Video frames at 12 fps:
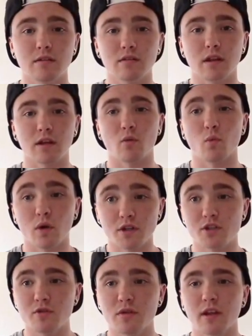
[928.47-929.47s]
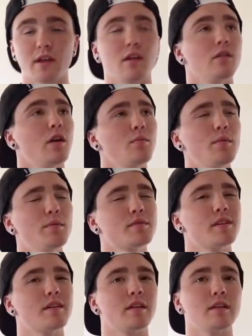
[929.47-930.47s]
like, a lot of people
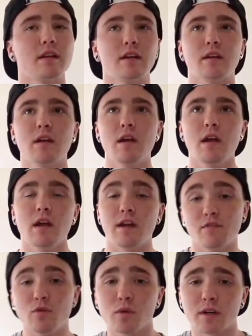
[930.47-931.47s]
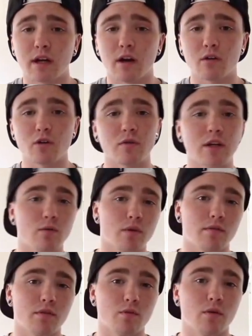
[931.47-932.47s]
say that, like, if you work out, you can eat
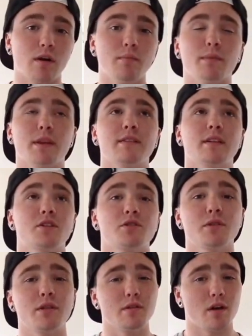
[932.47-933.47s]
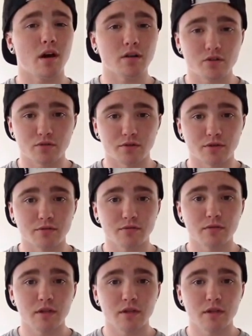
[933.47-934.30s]
whatever you want, but that's actually not true.